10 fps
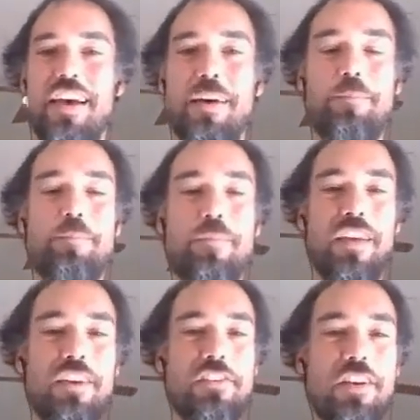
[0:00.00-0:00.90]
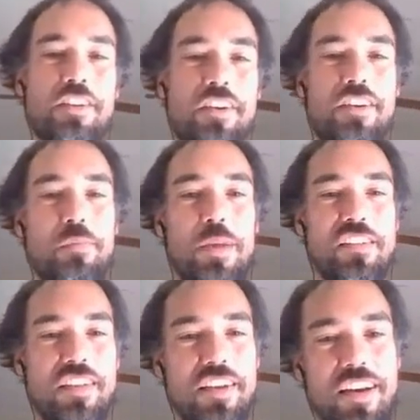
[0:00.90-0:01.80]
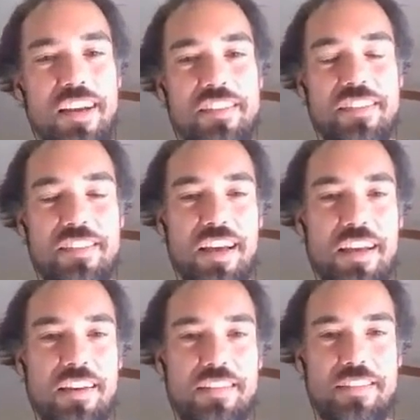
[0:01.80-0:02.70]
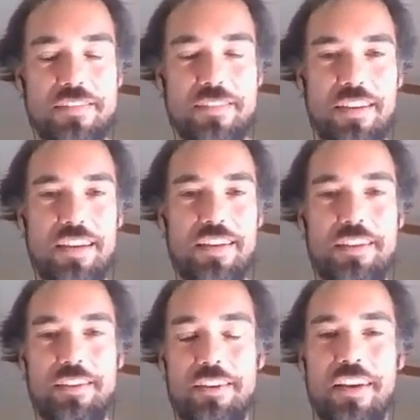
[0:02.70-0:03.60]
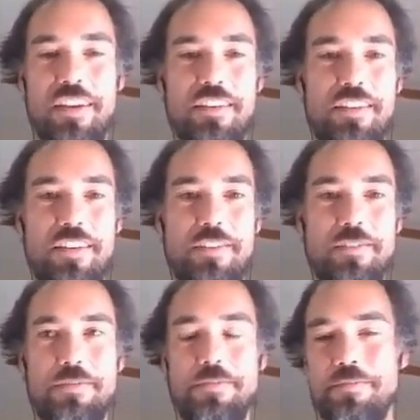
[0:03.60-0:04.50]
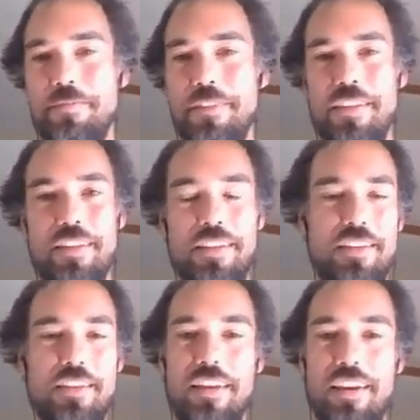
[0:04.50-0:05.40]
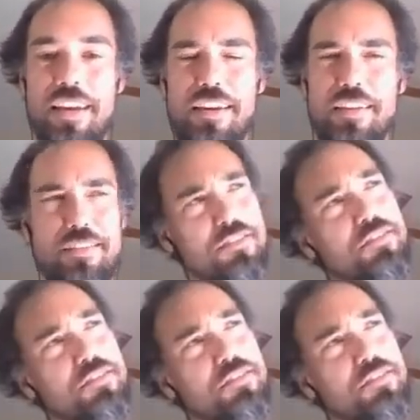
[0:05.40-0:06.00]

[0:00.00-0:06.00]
Um, the constructor is basically your init dot uh, or not your init